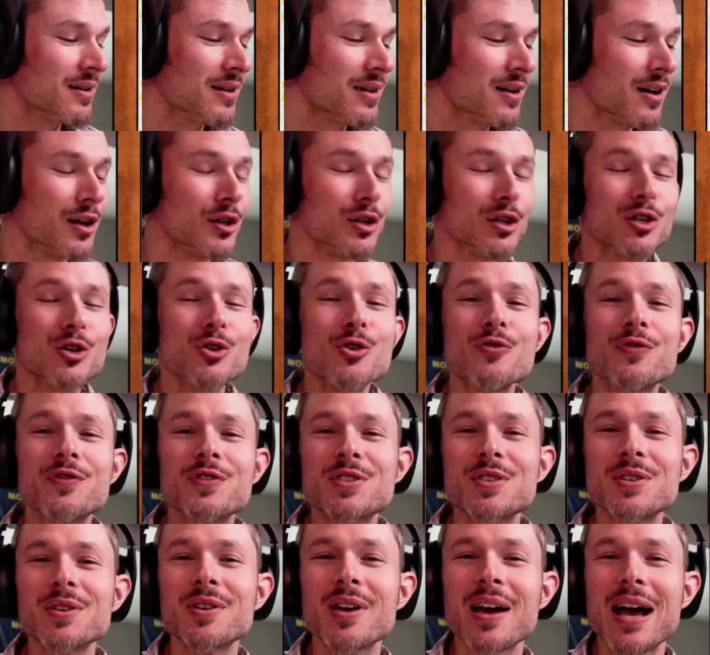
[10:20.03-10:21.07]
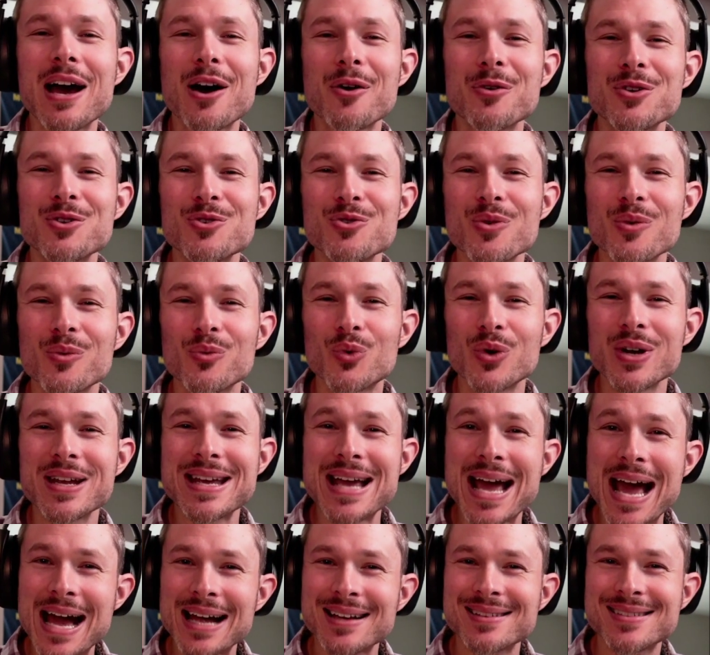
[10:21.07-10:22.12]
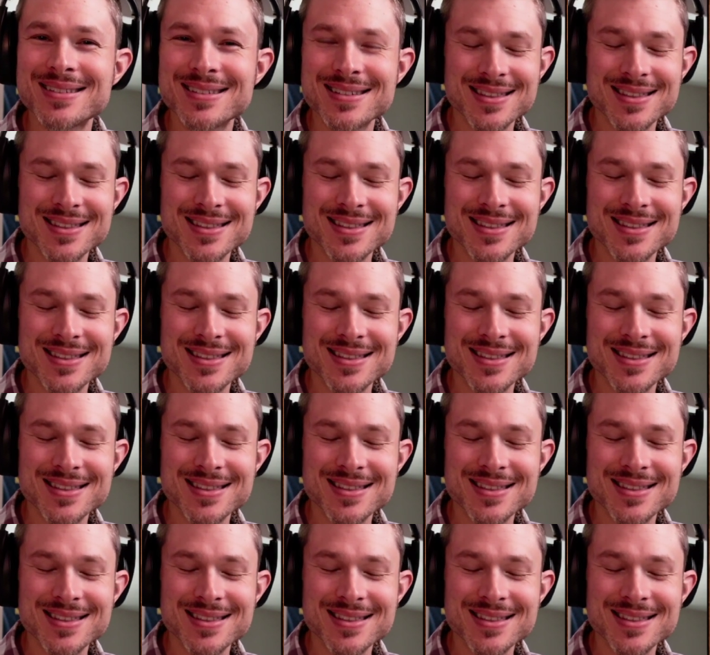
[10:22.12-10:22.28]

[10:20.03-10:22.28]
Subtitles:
aloof to how you react